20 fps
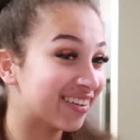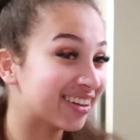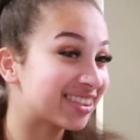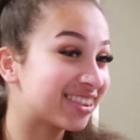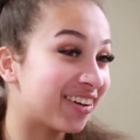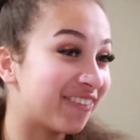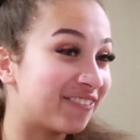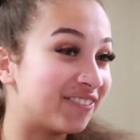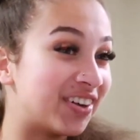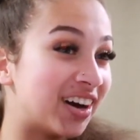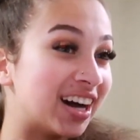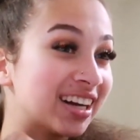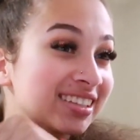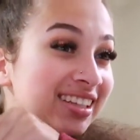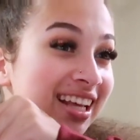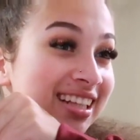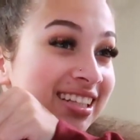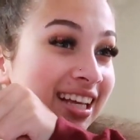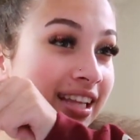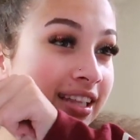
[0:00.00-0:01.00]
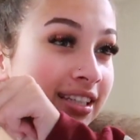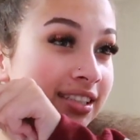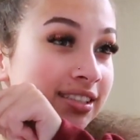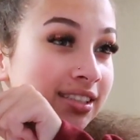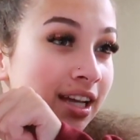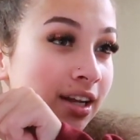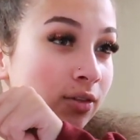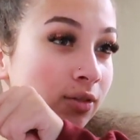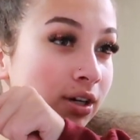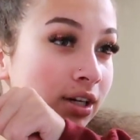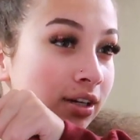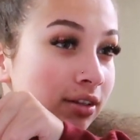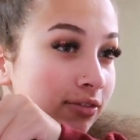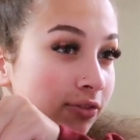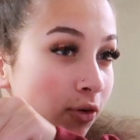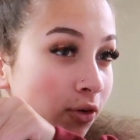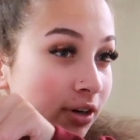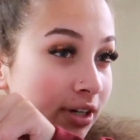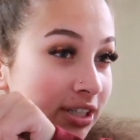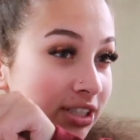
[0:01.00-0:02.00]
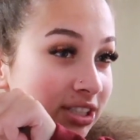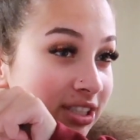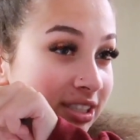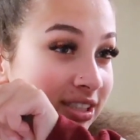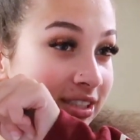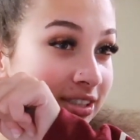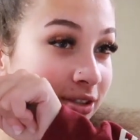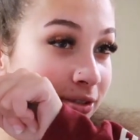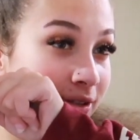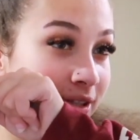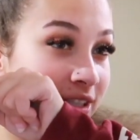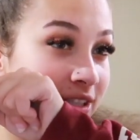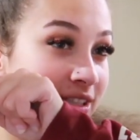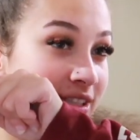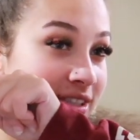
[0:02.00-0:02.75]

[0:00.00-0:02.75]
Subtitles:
What the That's at least like, what, 4 inches, 3 inches?